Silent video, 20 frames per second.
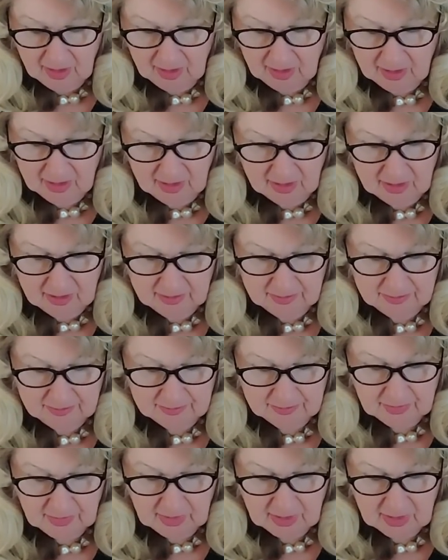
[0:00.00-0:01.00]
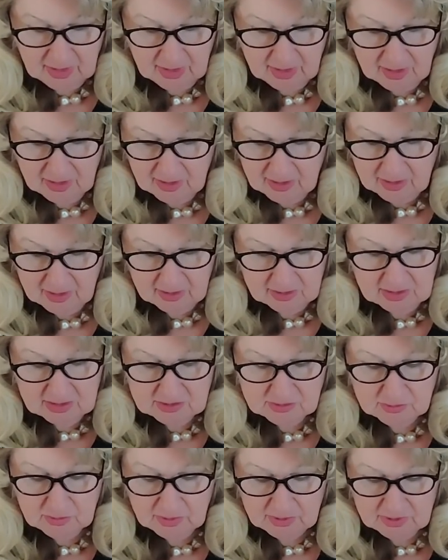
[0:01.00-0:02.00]
uh,
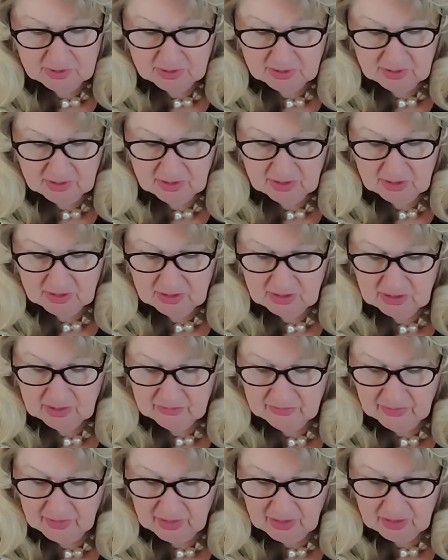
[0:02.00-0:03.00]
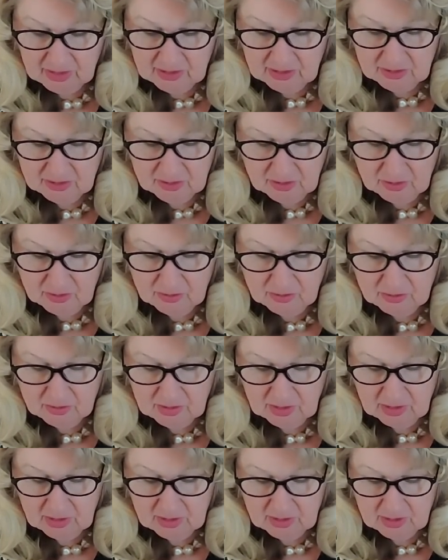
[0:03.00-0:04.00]
is wondering if I
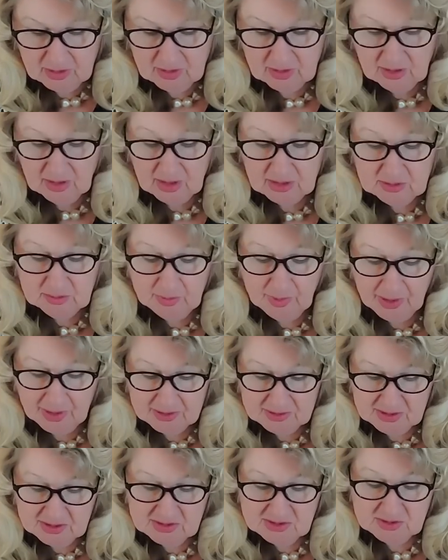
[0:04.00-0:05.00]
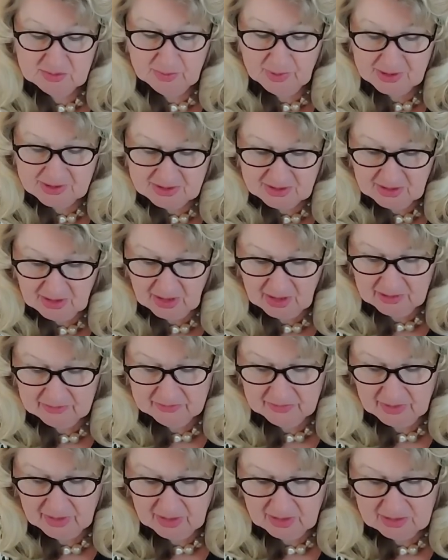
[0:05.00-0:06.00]
look at Biden's past
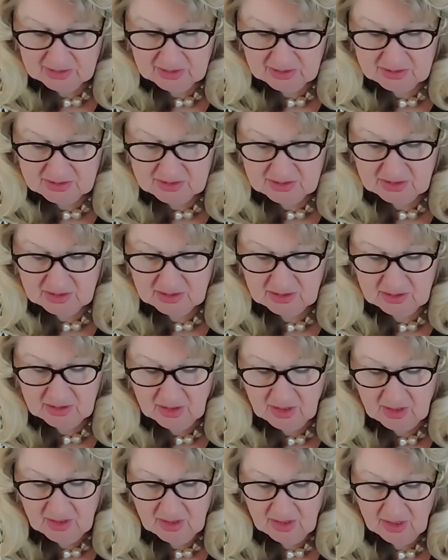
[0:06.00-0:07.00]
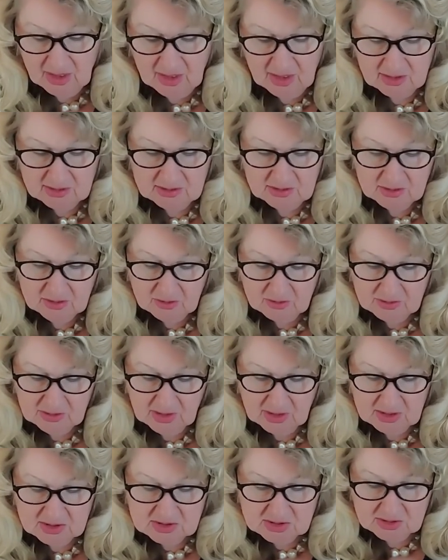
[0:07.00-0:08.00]
life and see any
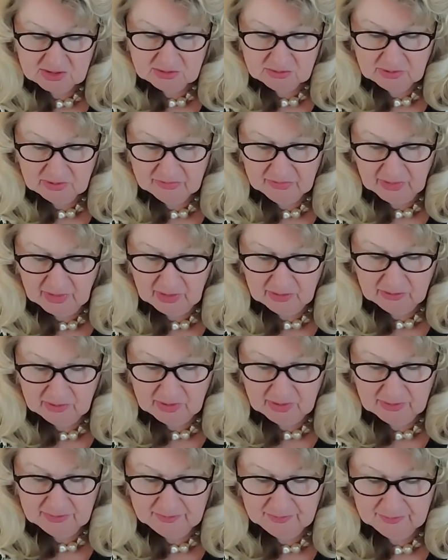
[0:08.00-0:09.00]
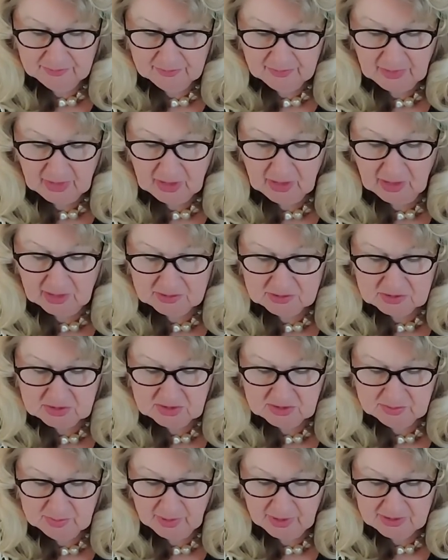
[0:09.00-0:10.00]
connection with our
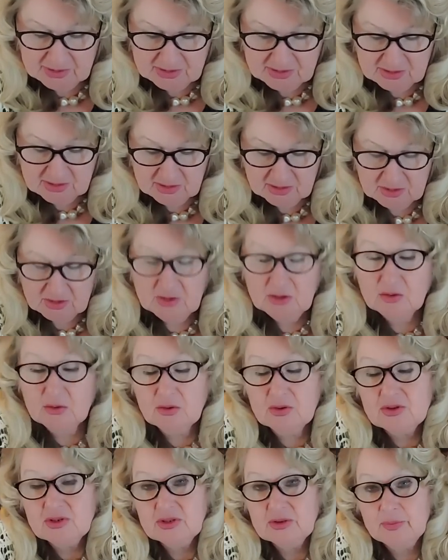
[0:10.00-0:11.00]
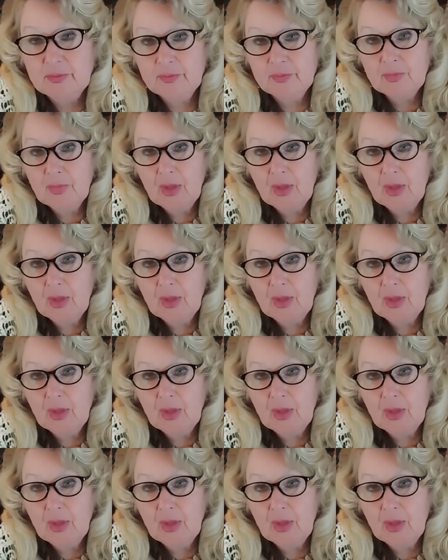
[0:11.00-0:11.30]
country's past heroes.